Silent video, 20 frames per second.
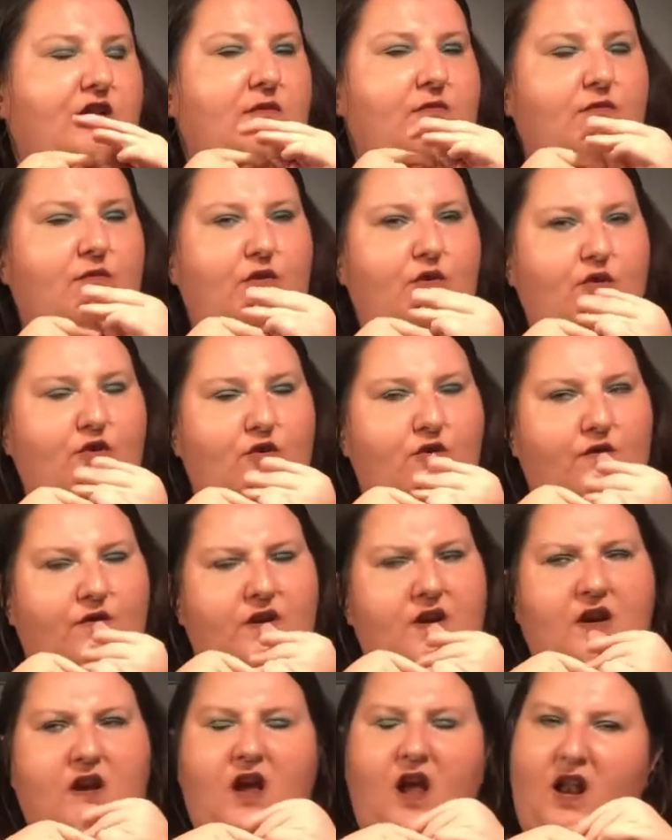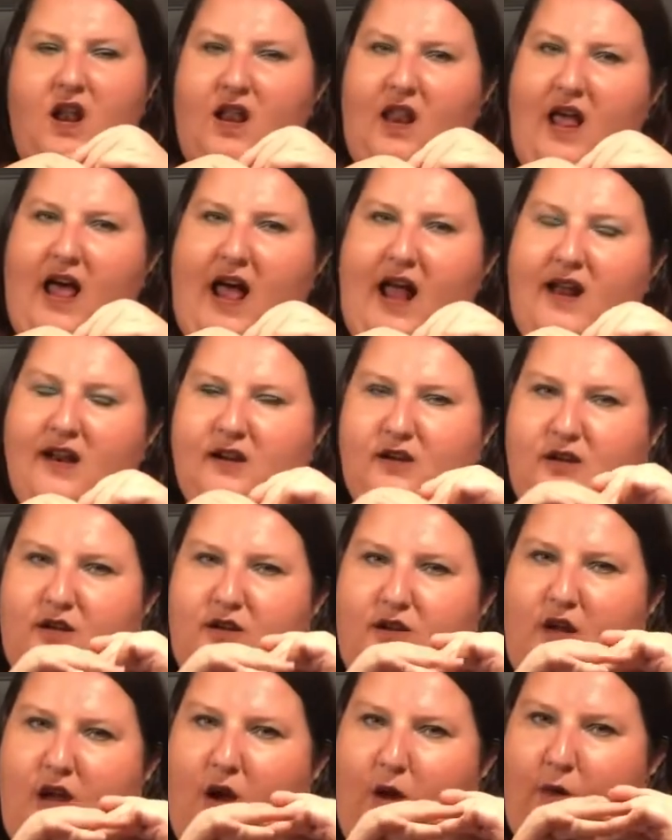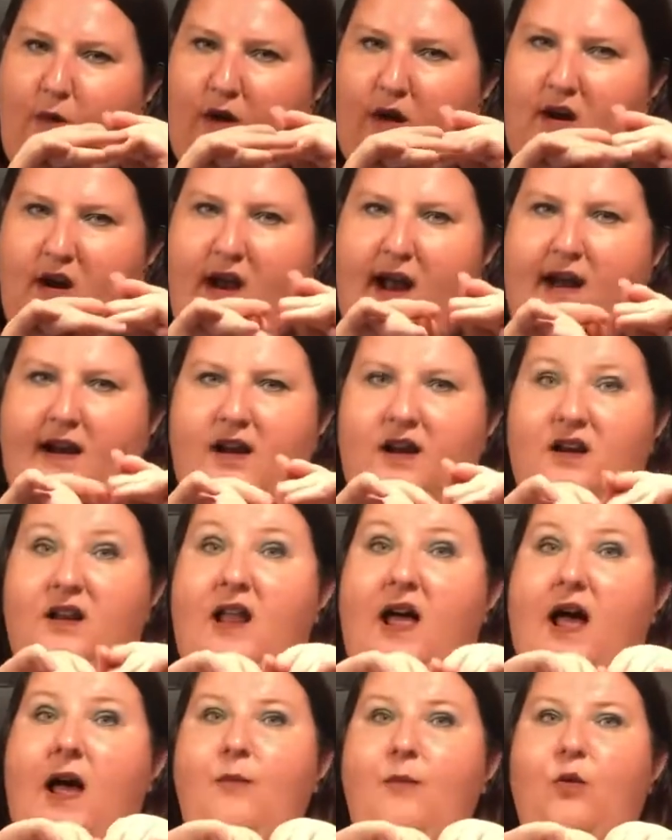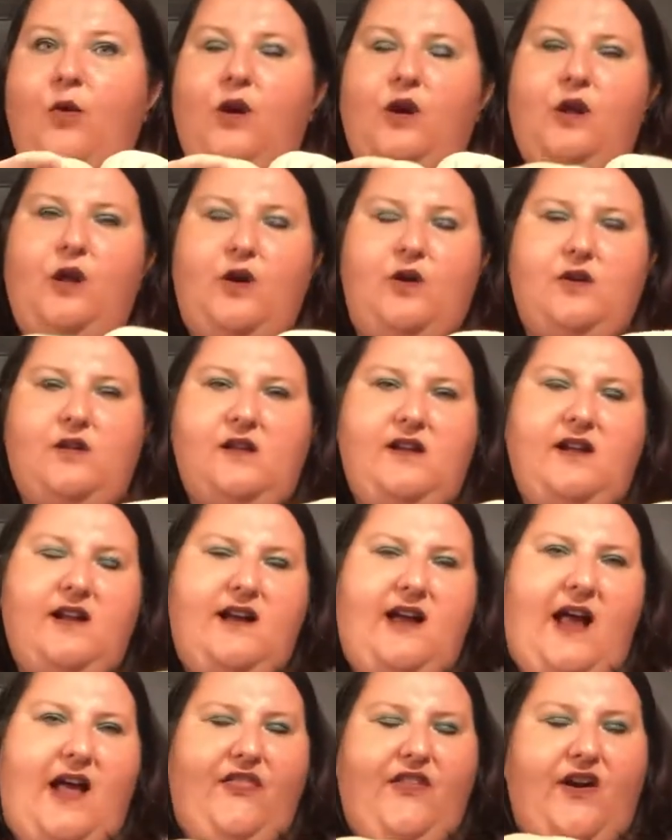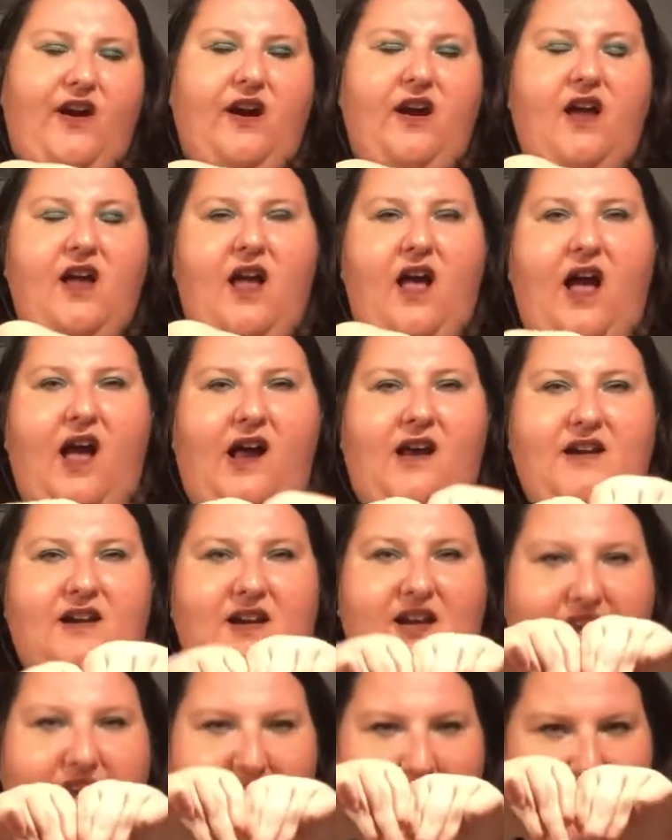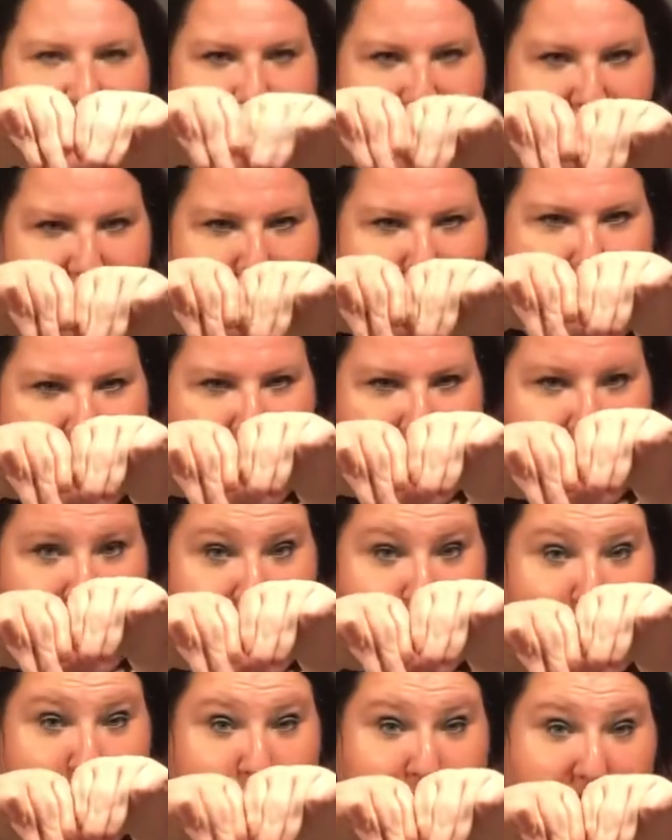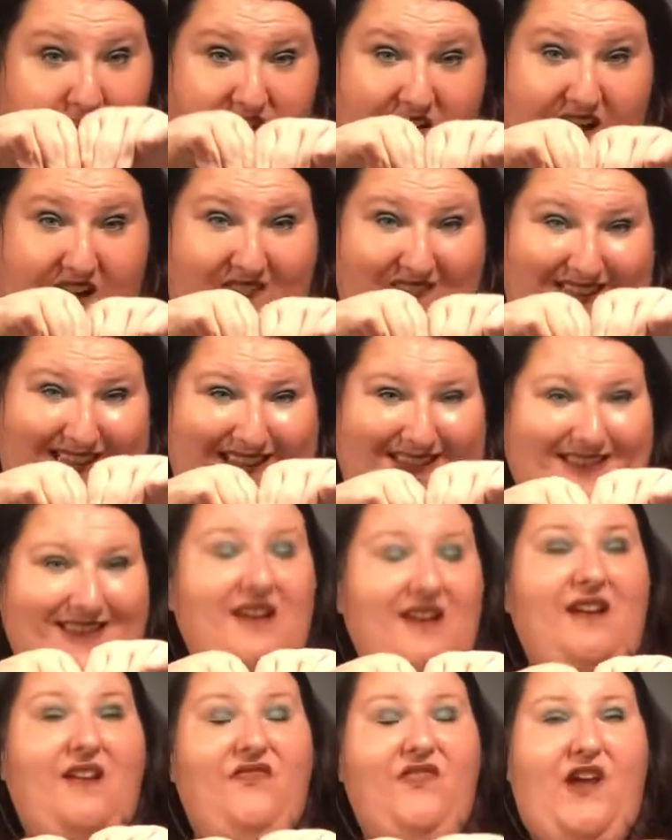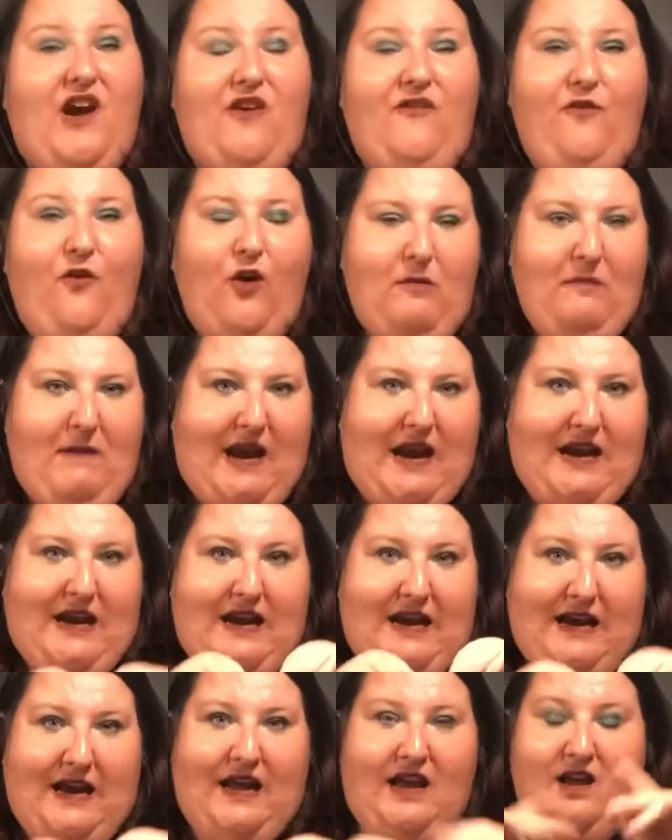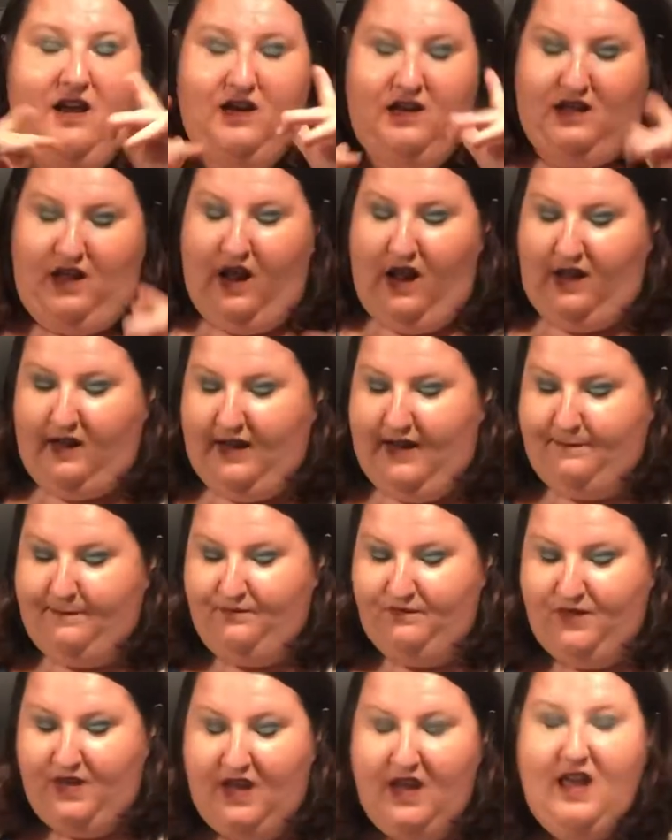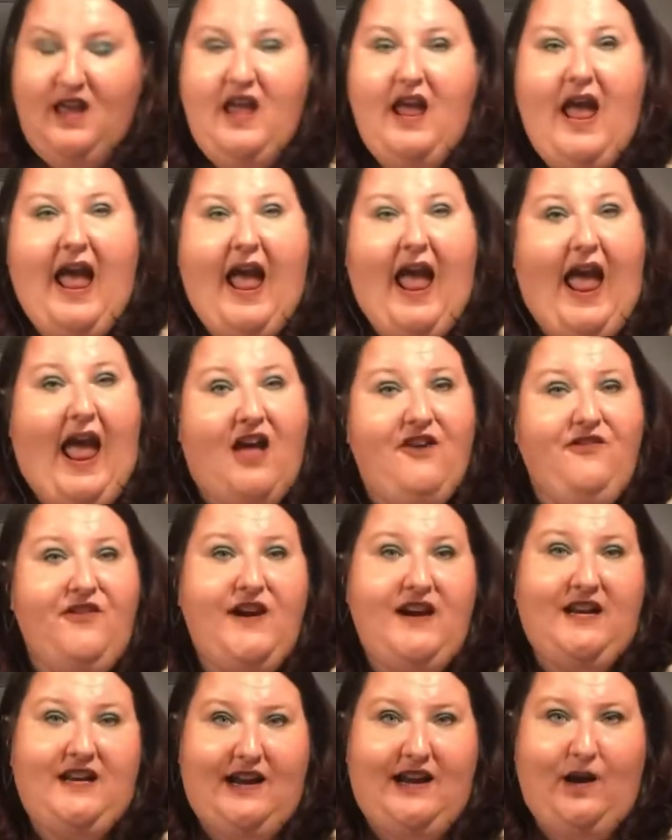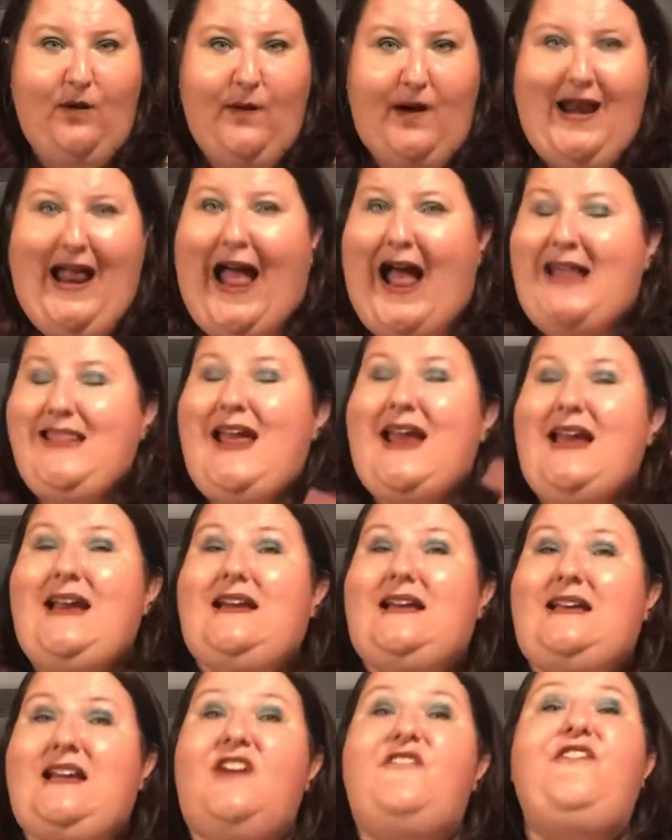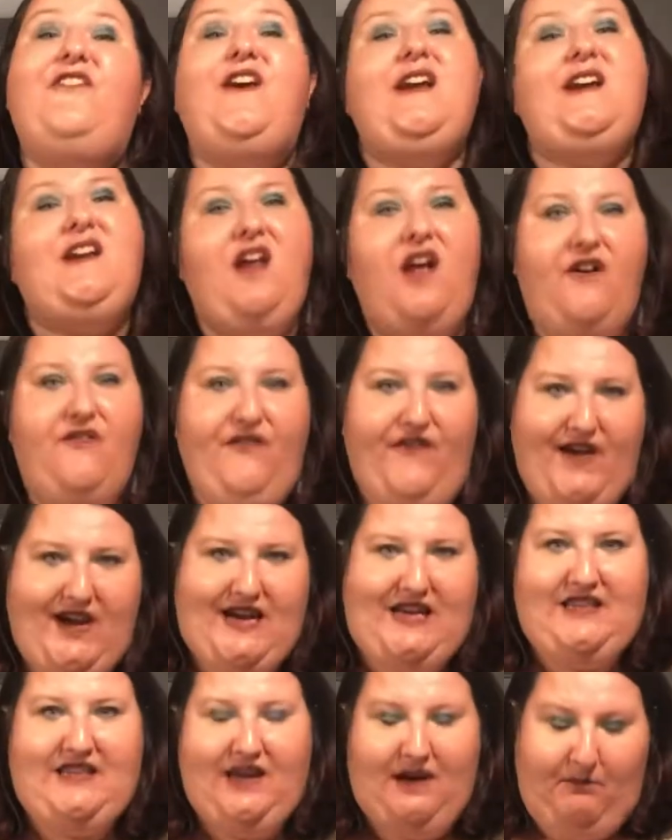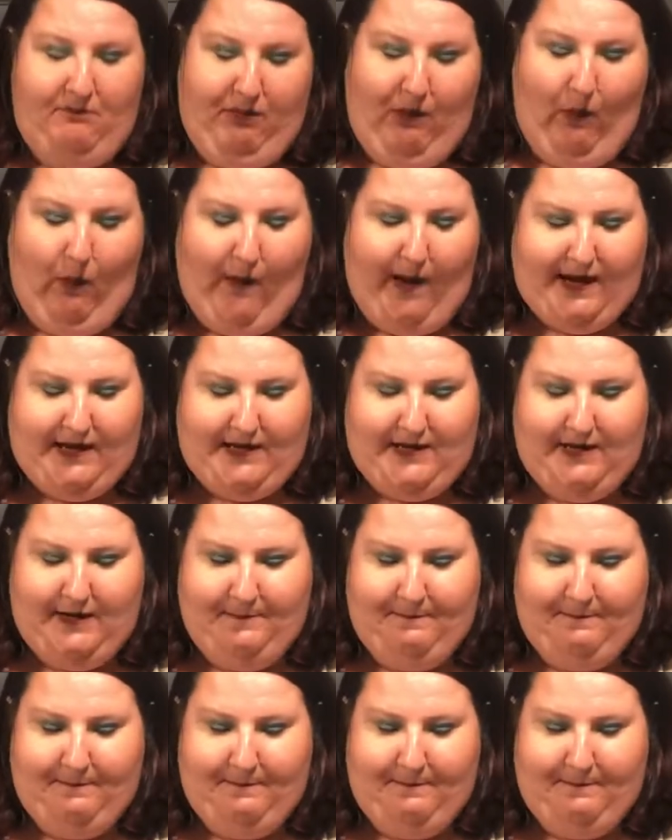move a lot slower and a lot more closely together until the molecules are like this, therefore making it a solid. Every liquid has a different freezing point.